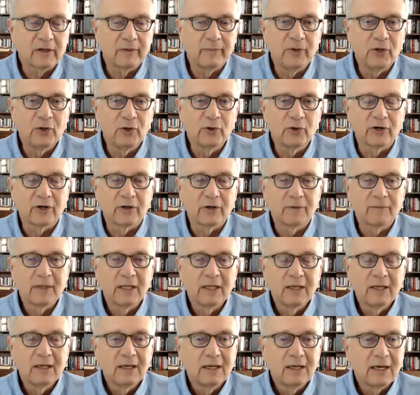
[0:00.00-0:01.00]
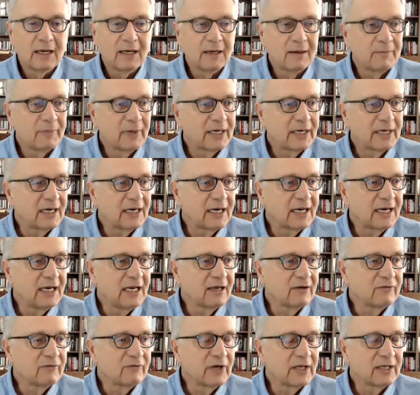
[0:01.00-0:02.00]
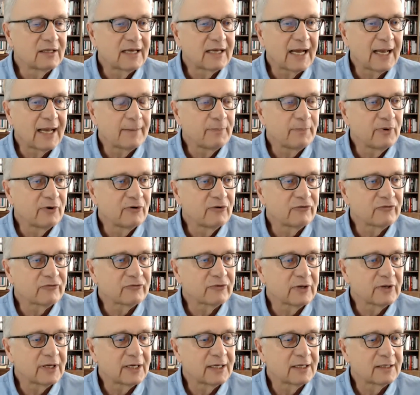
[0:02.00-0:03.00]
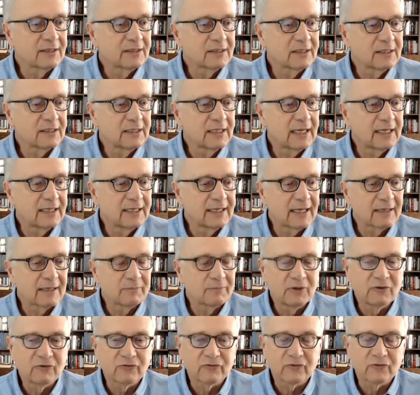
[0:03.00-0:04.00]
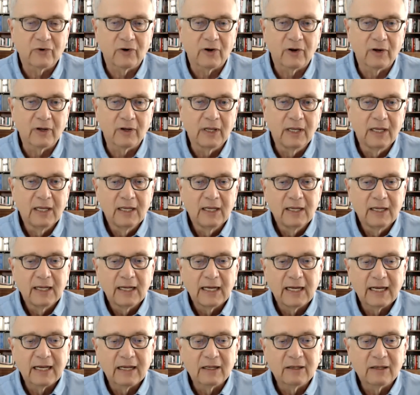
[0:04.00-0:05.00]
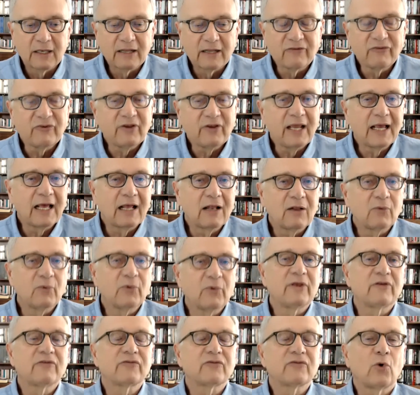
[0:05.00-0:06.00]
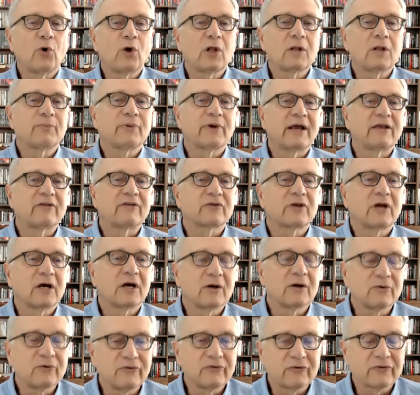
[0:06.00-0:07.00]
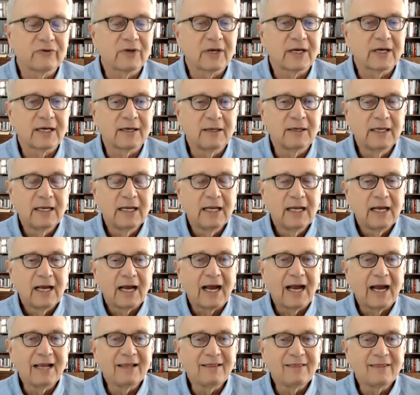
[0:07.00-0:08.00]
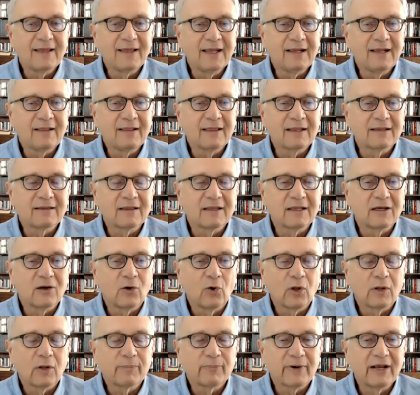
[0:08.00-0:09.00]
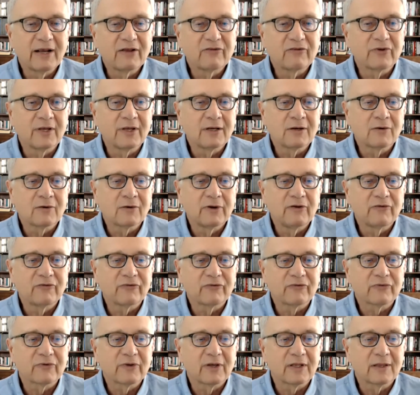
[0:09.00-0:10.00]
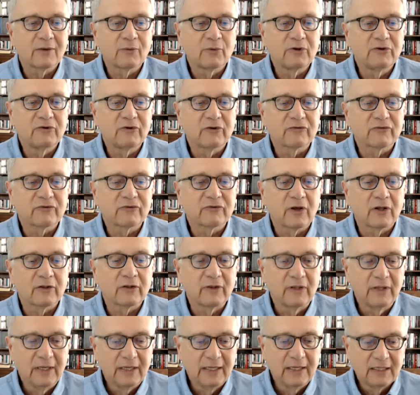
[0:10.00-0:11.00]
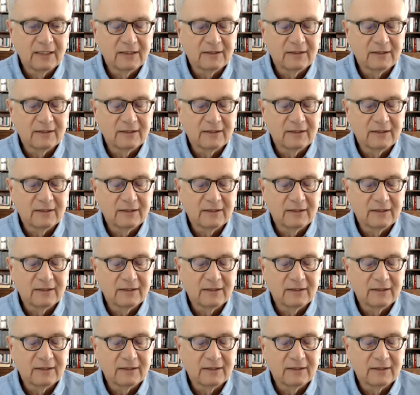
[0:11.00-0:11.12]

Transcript: commuter. But in any event, copper's not been strong. Let's see how this oil price goes. I think that the oil price increase that we just saw